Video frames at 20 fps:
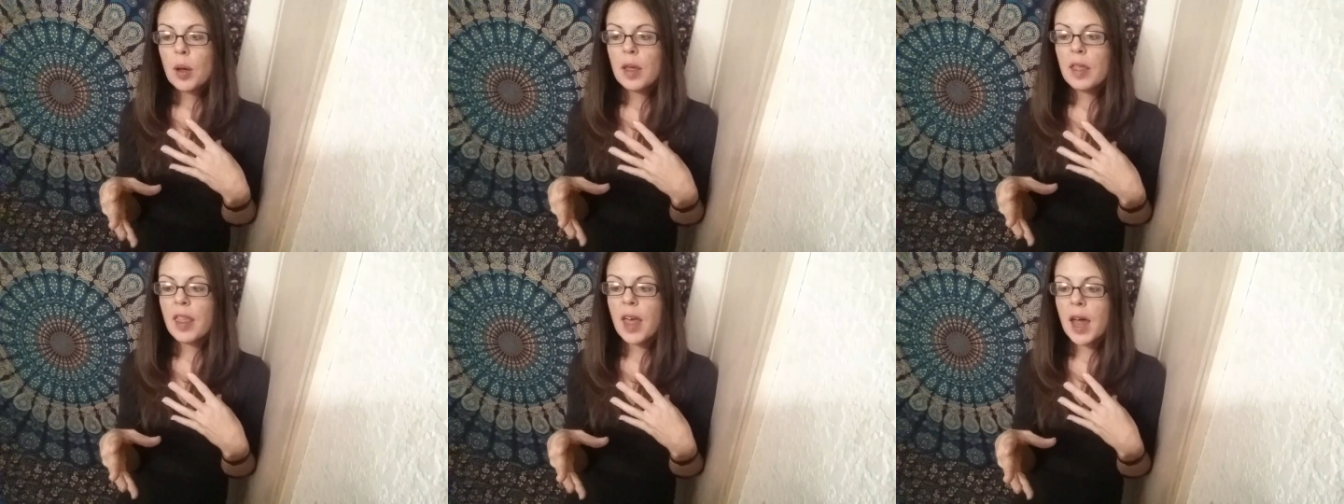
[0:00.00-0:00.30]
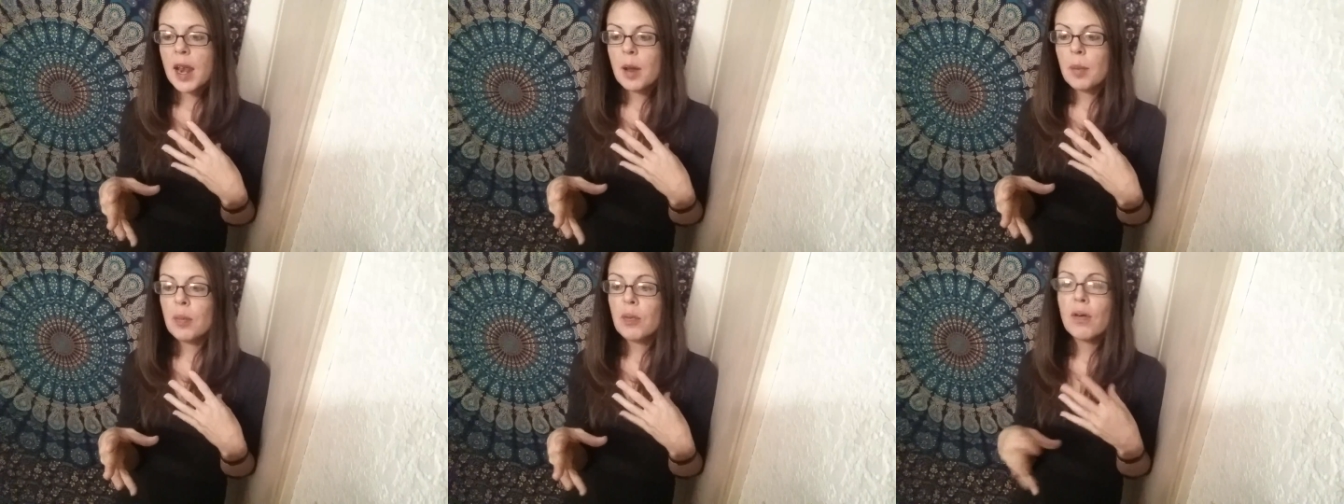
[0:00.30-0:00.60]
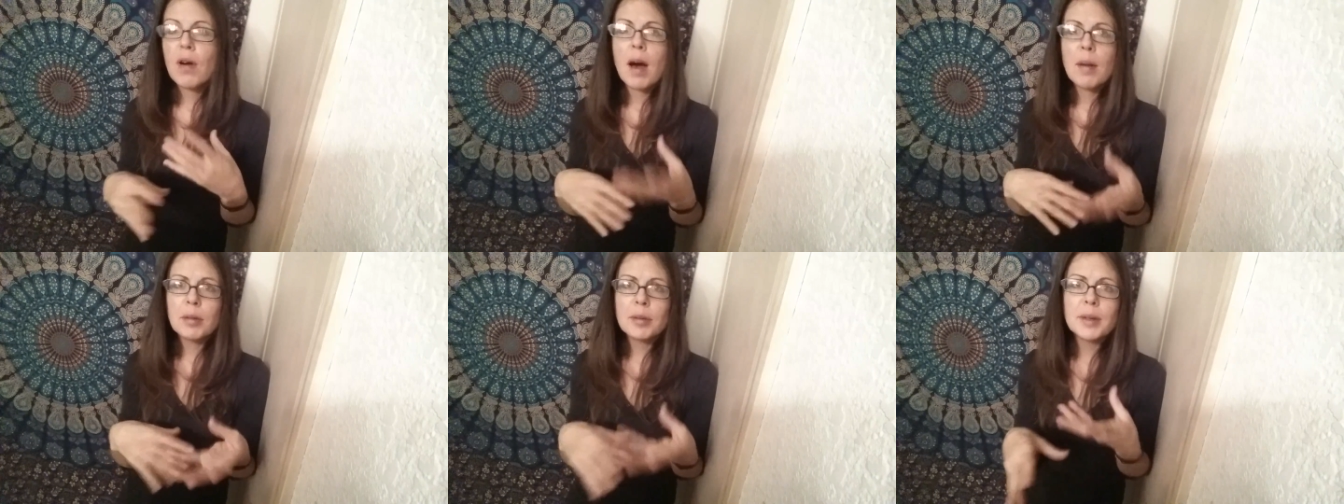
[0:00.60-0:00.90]
that I'm
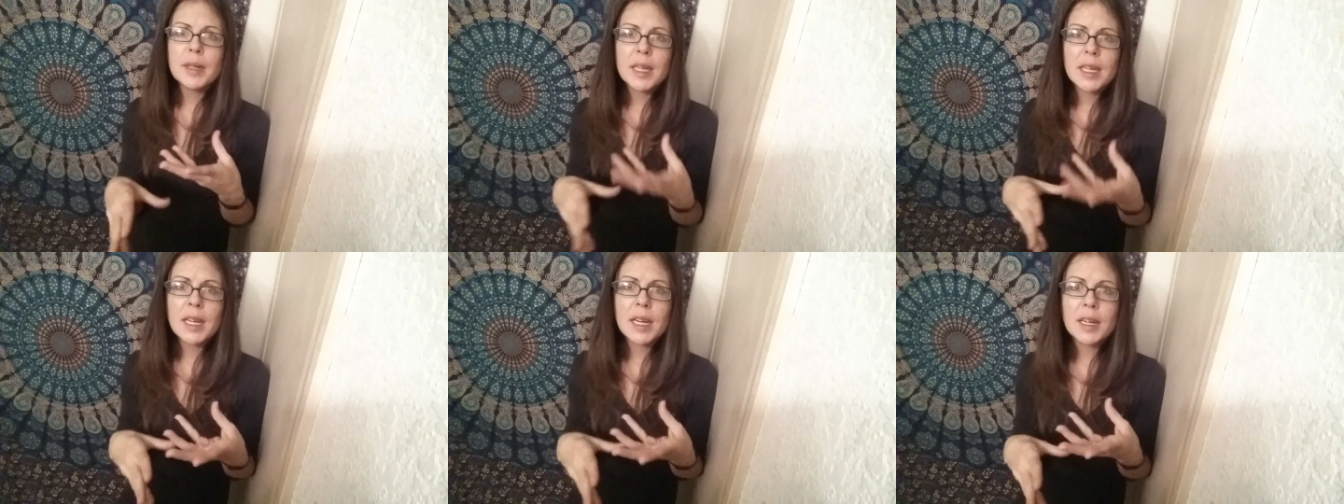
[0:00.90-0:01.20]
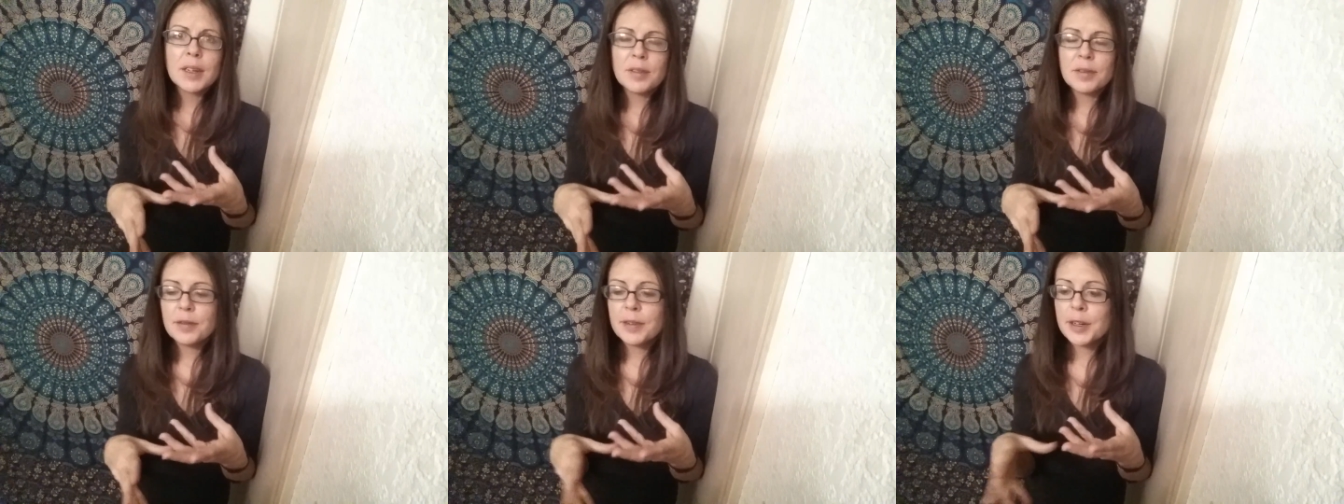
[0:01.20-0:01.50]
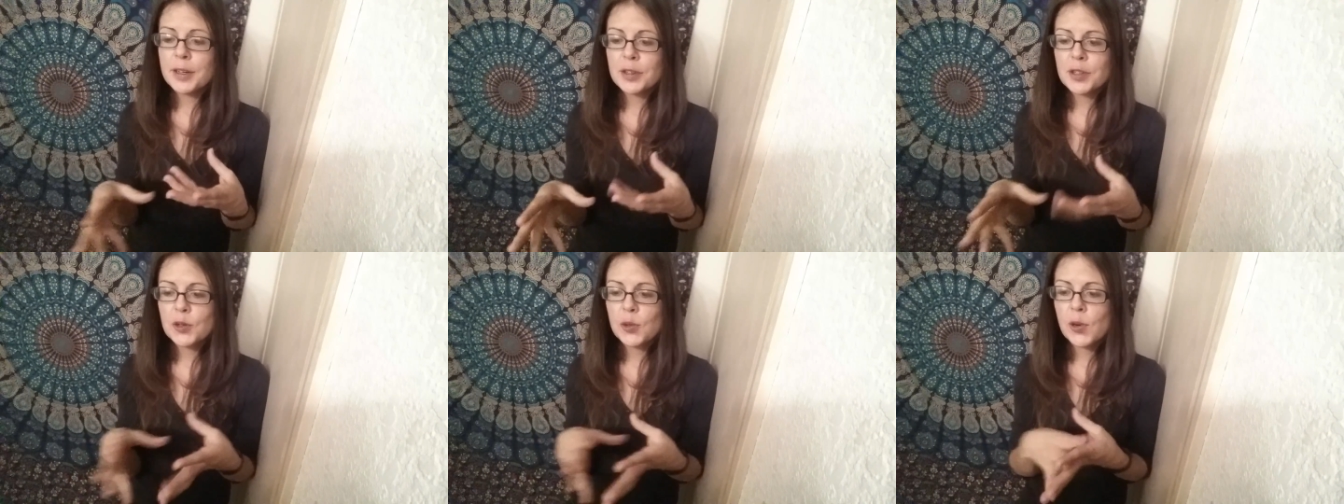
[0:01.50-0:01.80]
probably going to
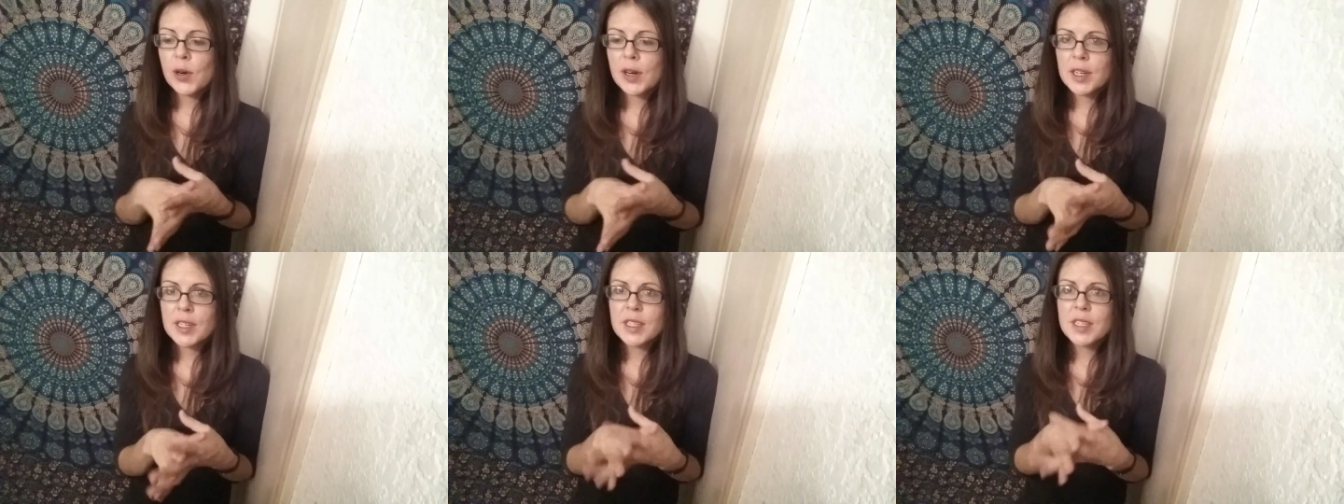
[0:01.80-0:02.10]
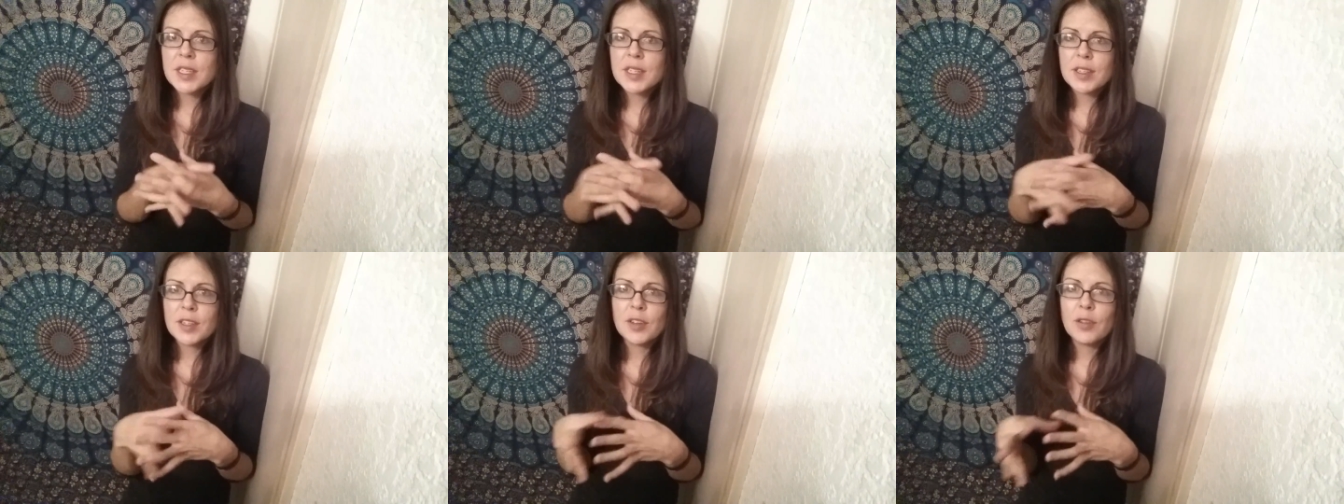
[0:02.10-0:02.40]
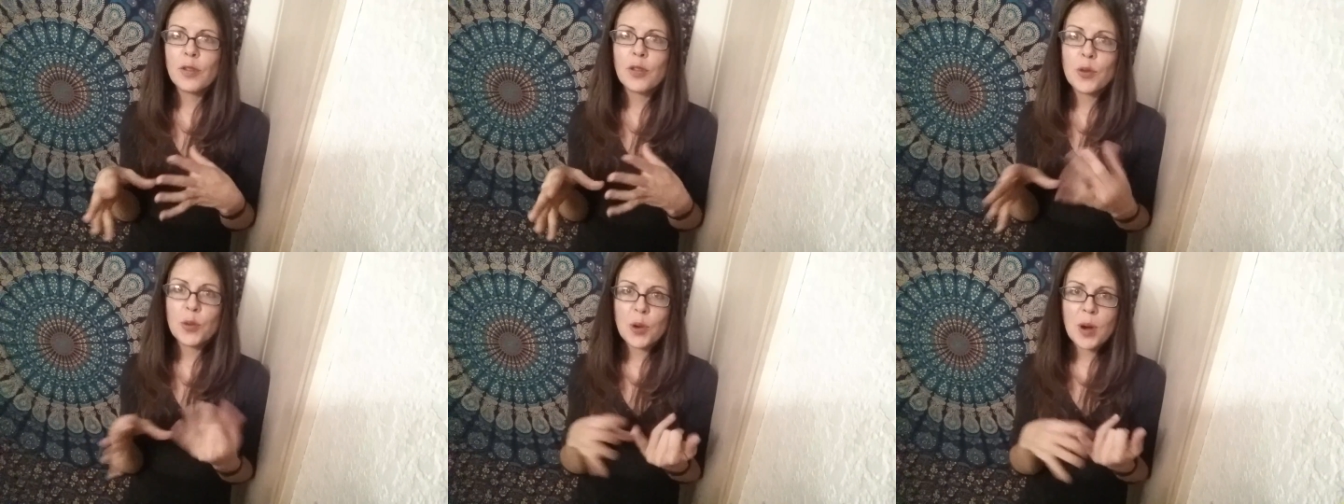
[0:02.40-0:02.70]
veer towards
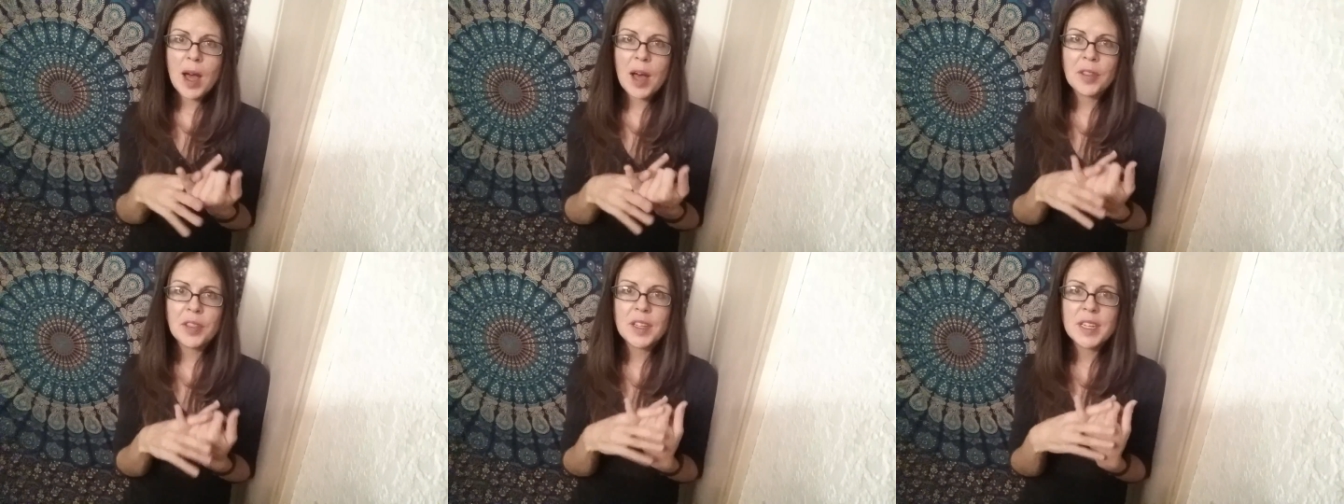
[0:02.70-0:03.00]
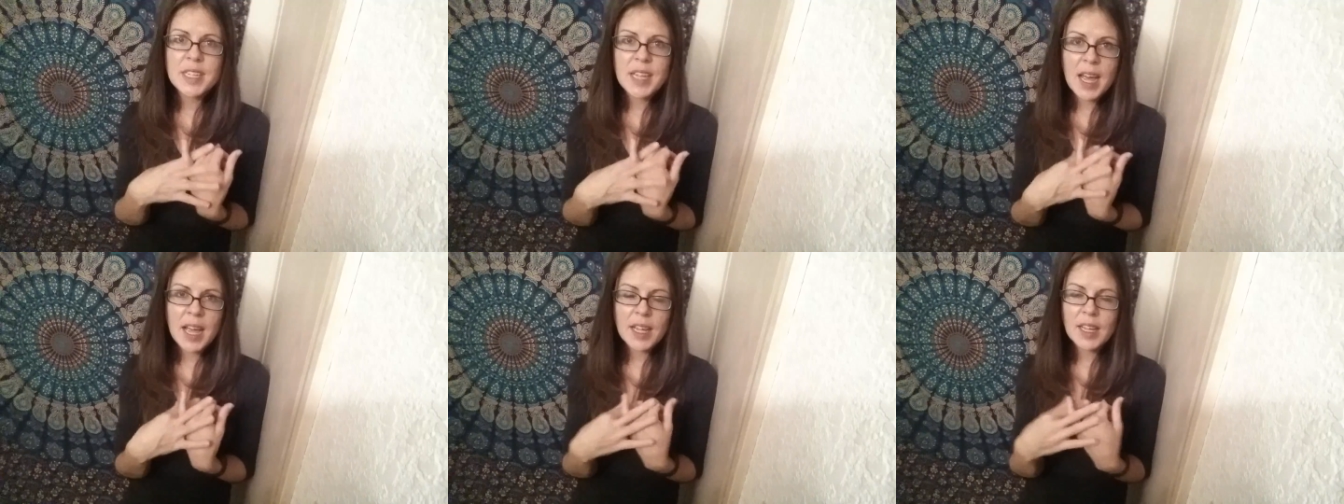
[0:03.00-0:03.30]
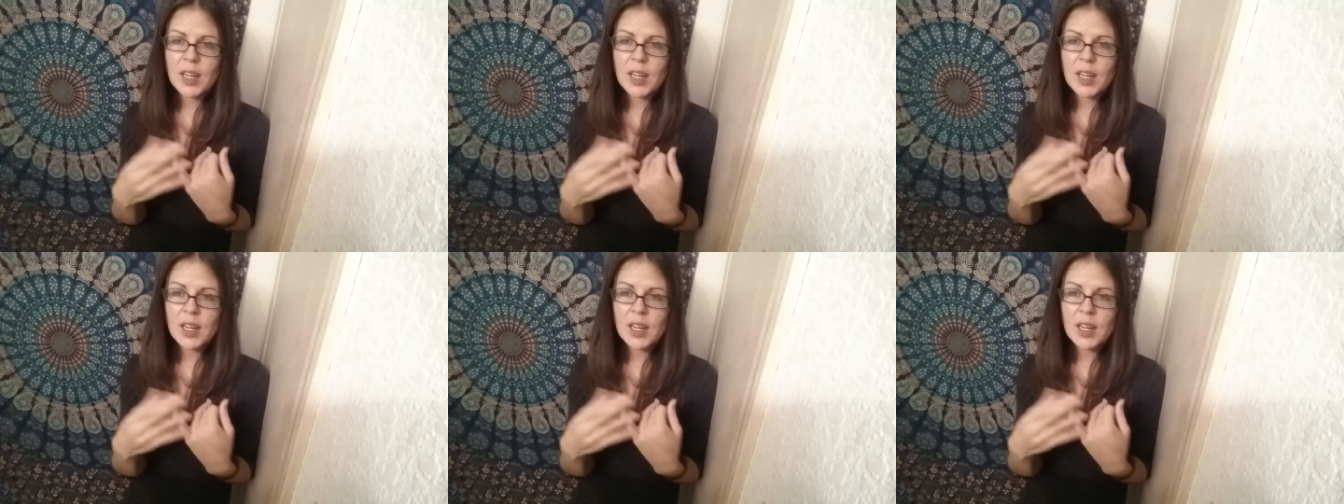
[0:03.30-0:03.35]
throughout the day.